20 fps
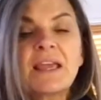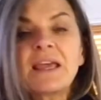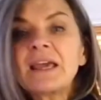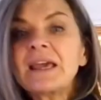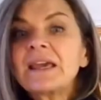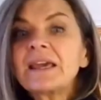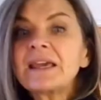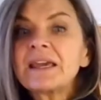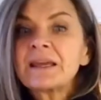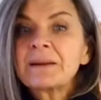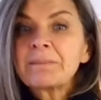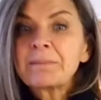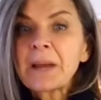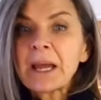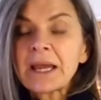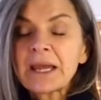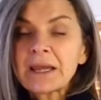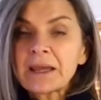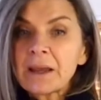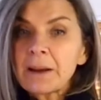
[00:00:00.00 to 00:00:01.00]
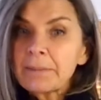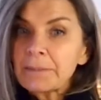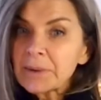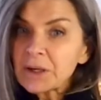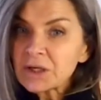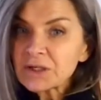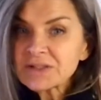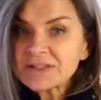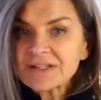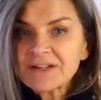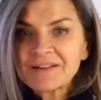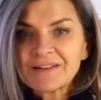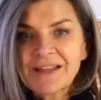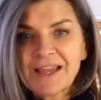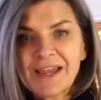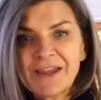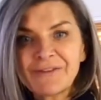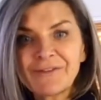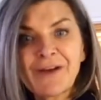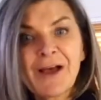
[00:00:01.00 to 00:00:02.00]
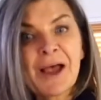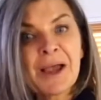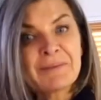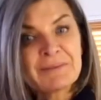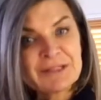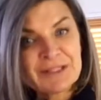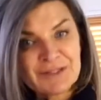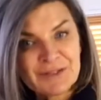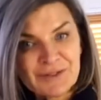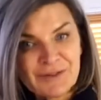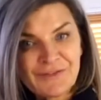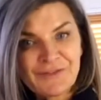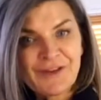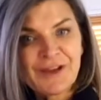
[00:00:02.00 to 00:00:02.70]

In my personal life, I'm a certified